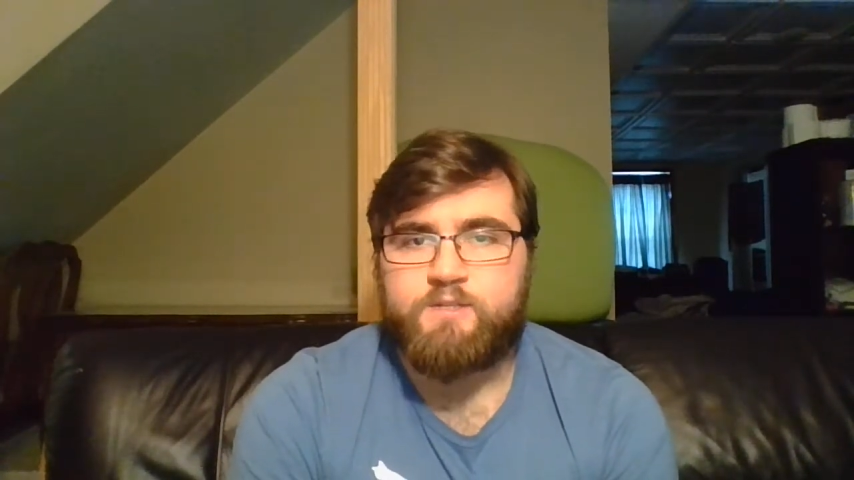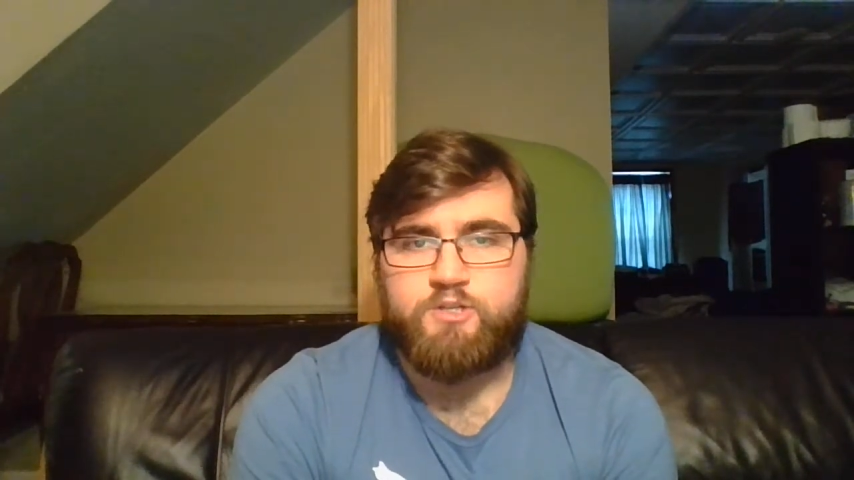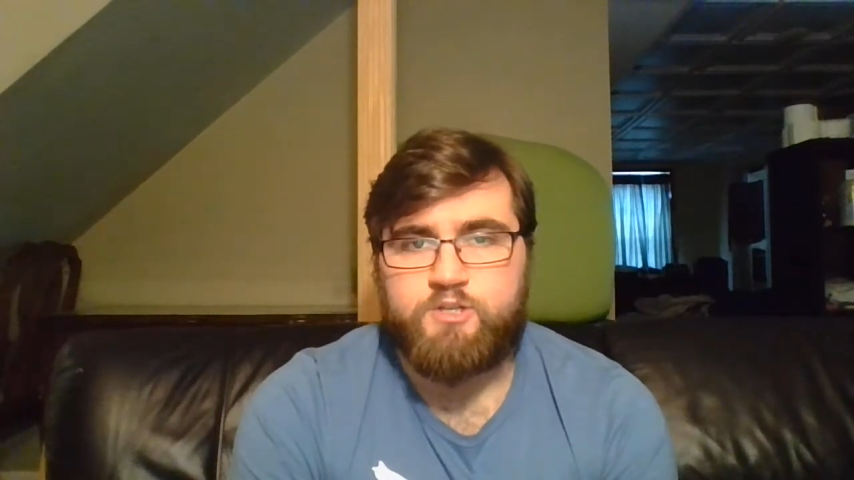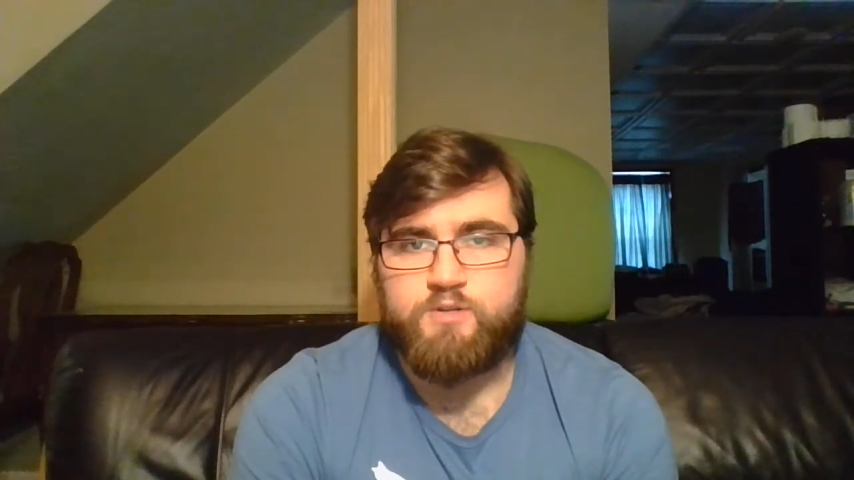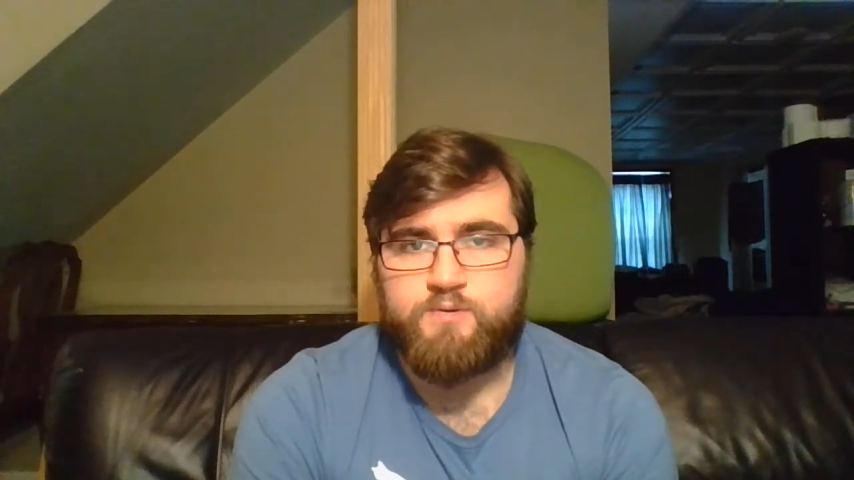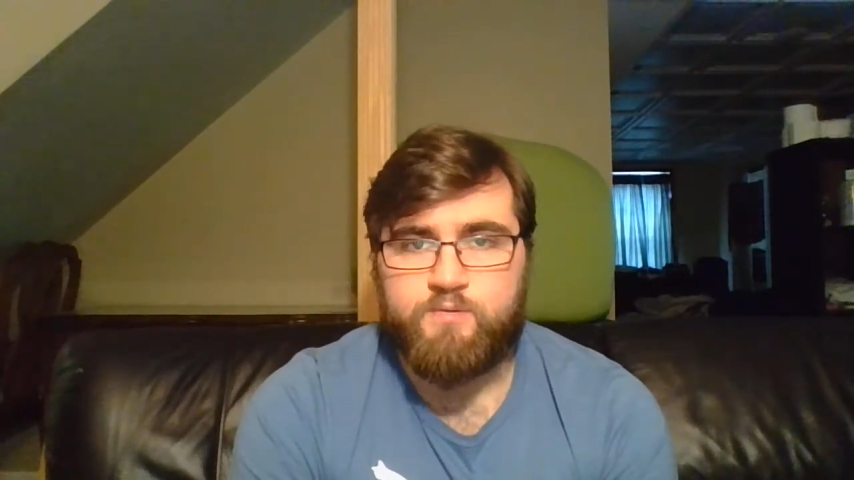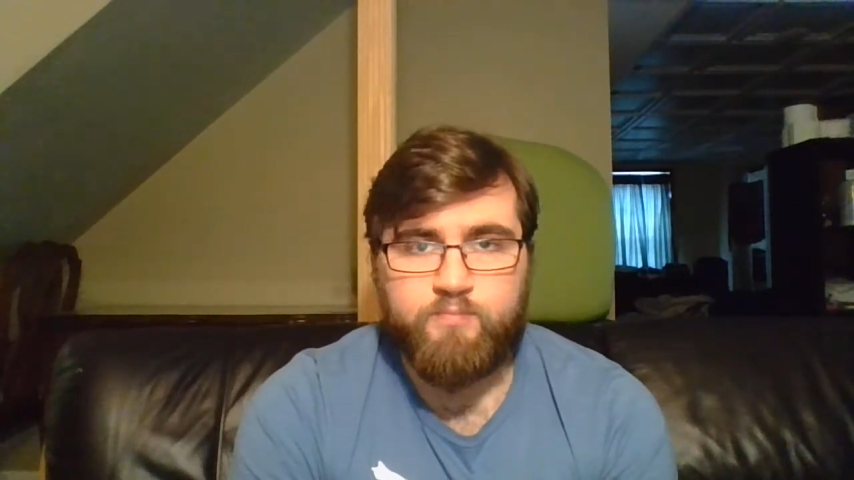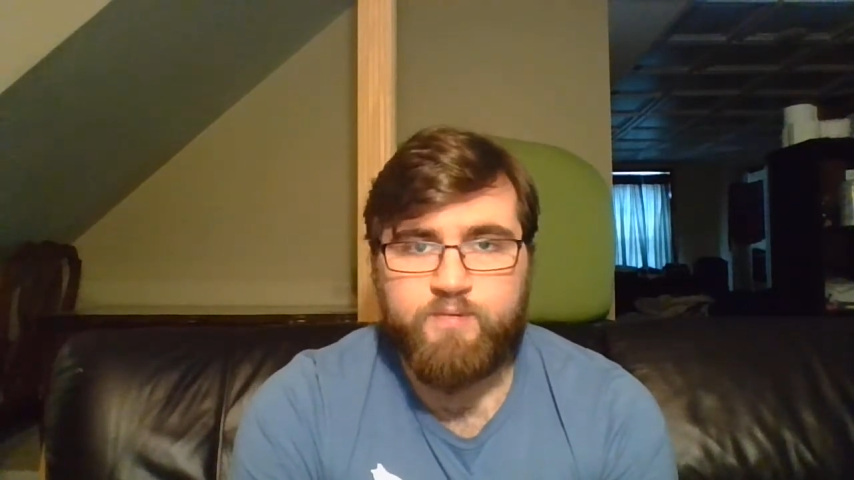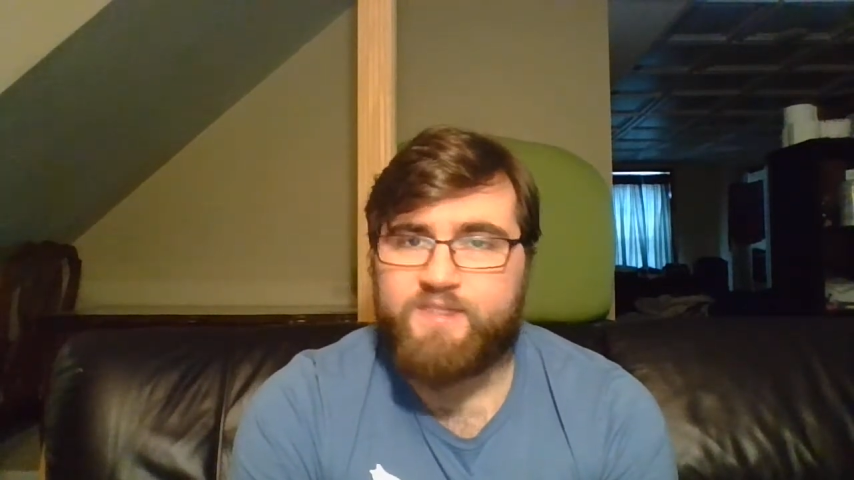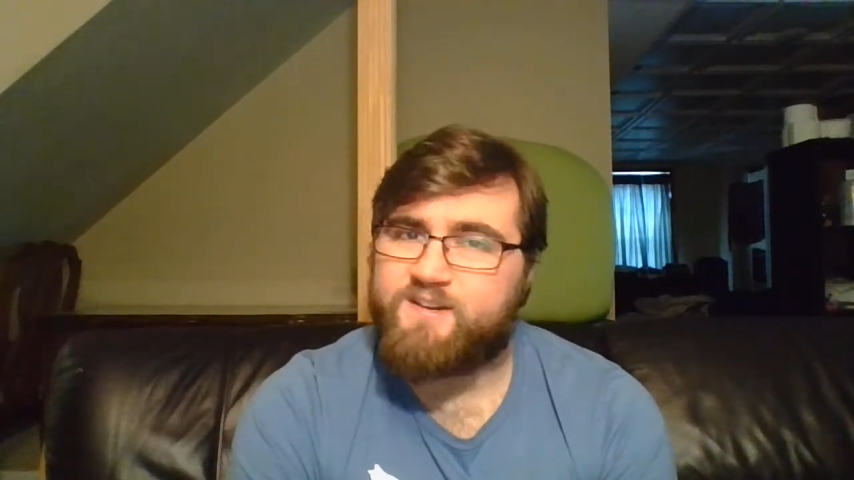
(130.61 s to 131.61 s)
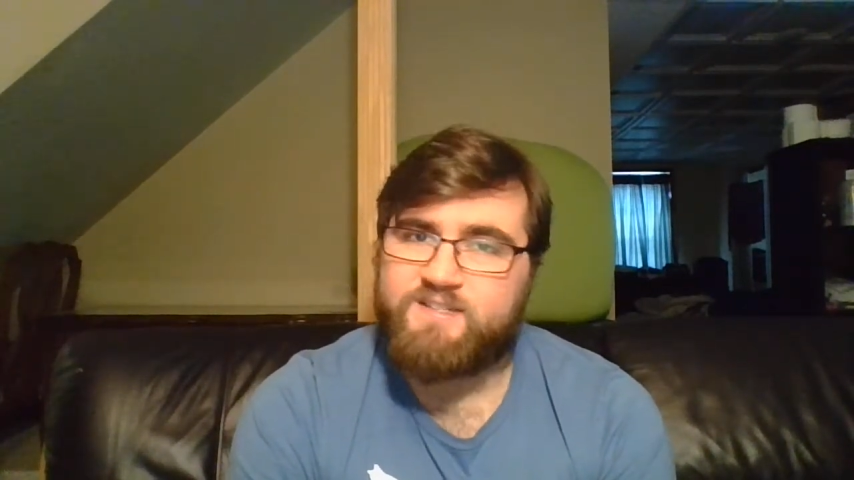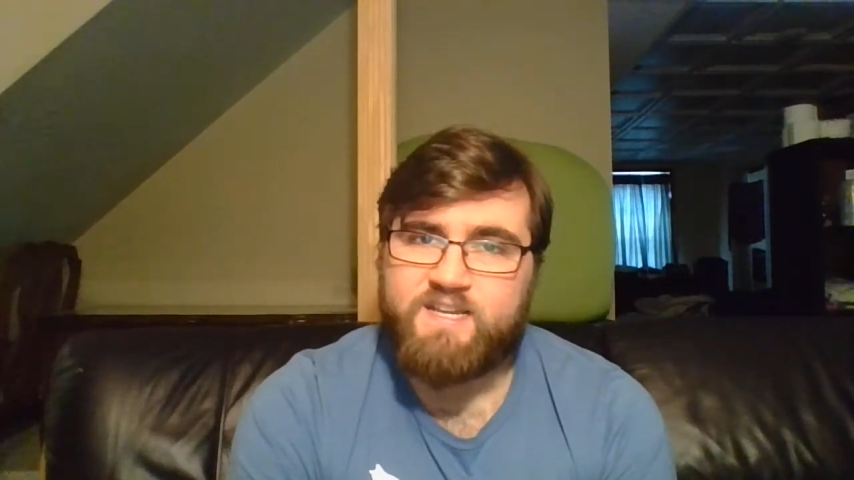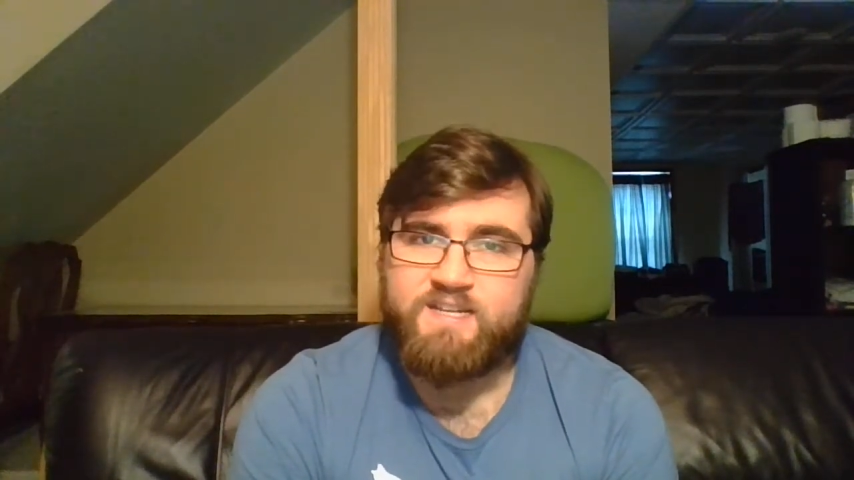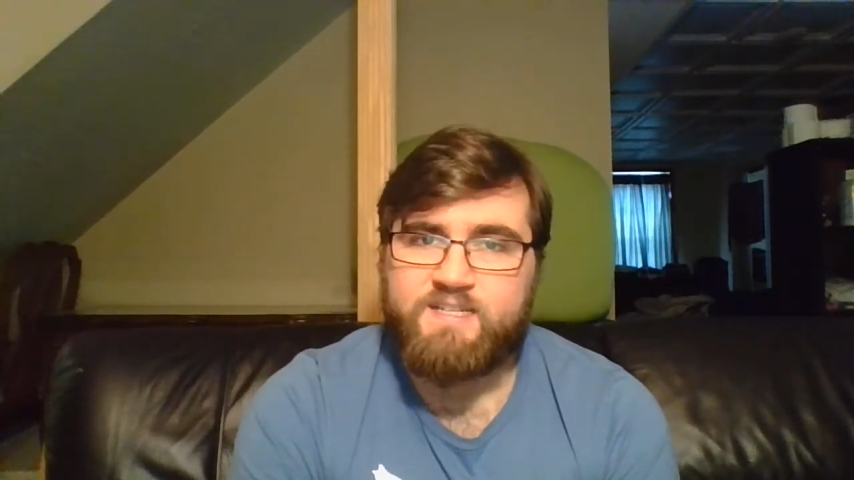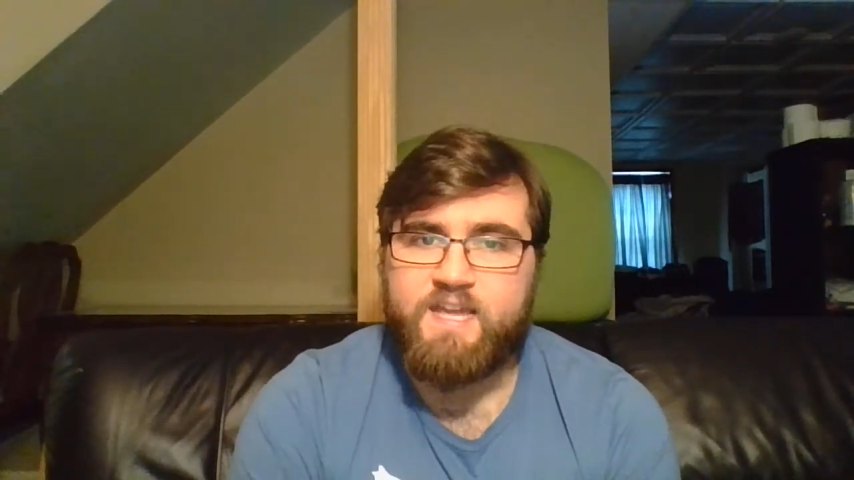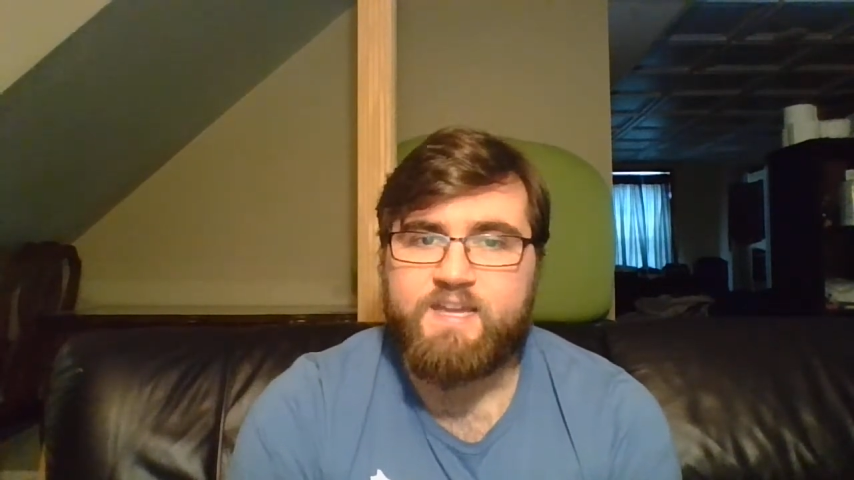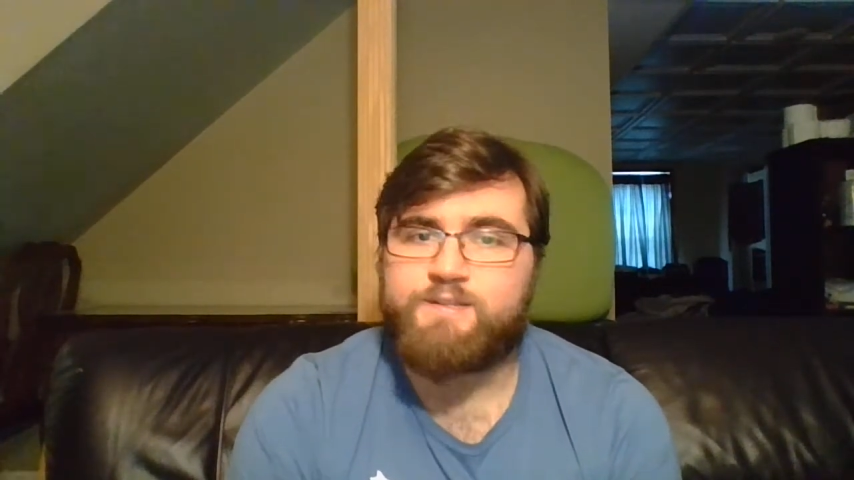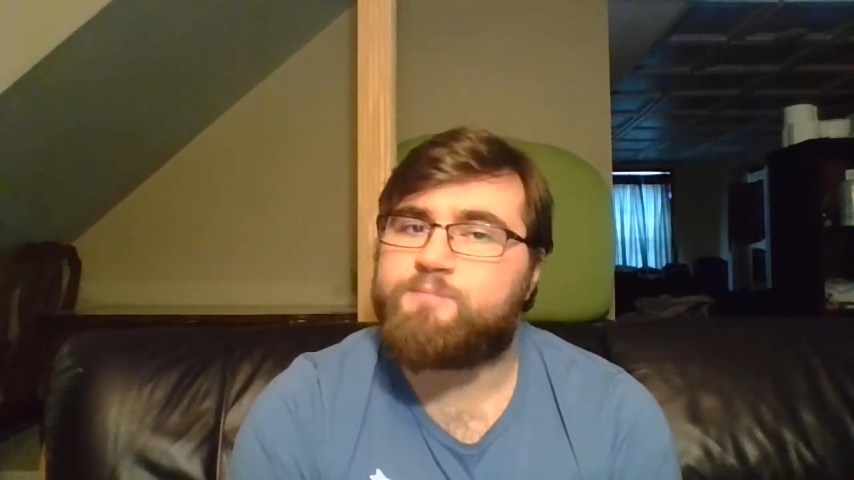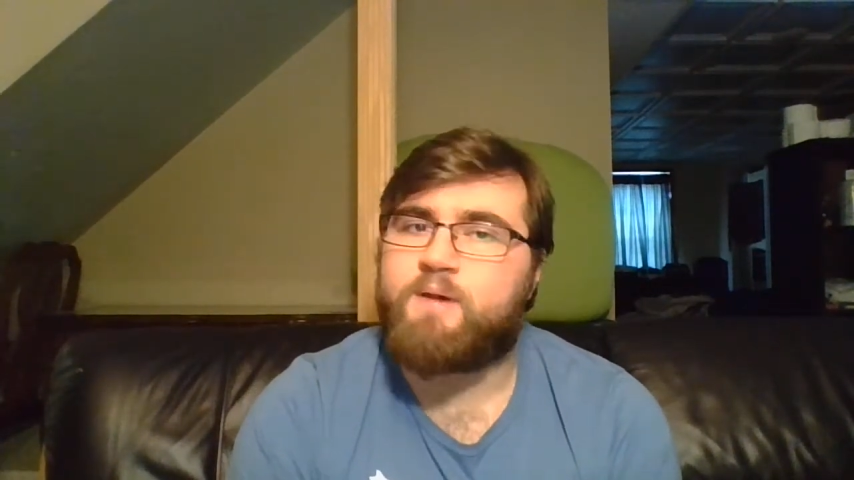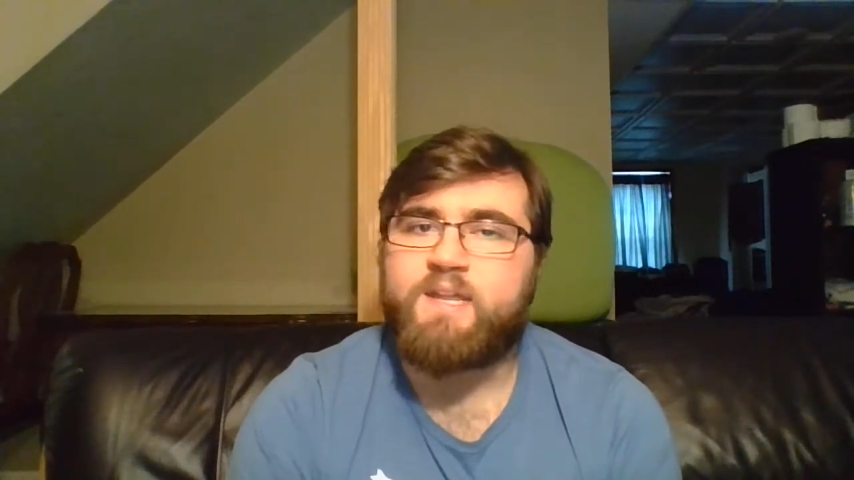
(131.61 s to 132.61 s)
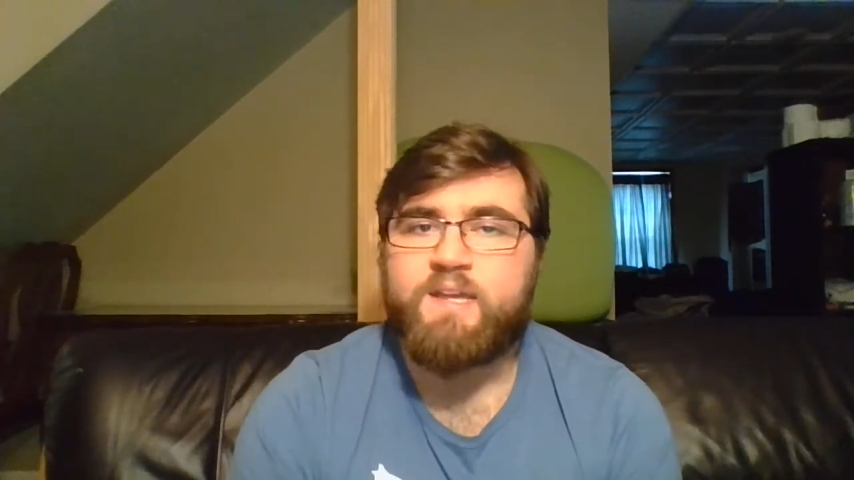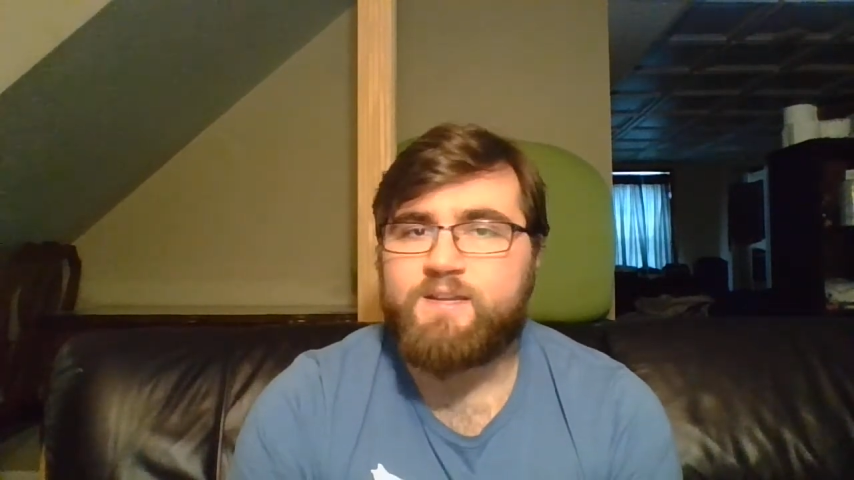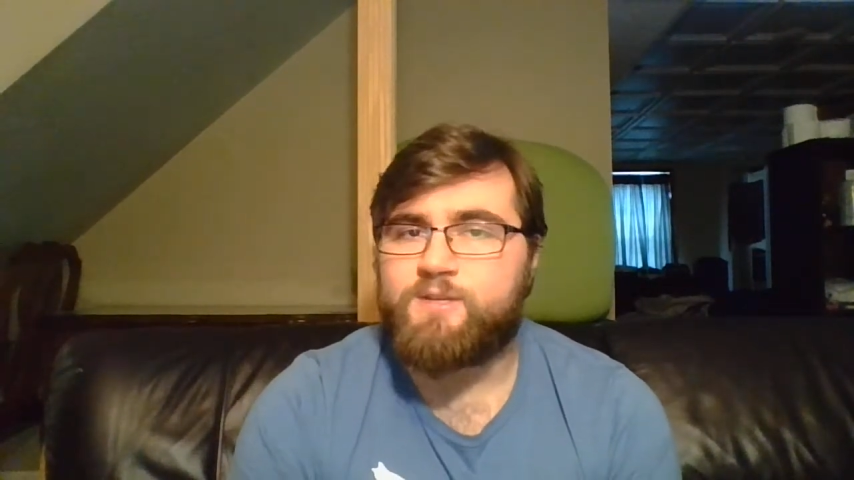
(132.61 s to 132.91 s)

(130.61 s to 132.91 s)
to do what their day-to-day is, but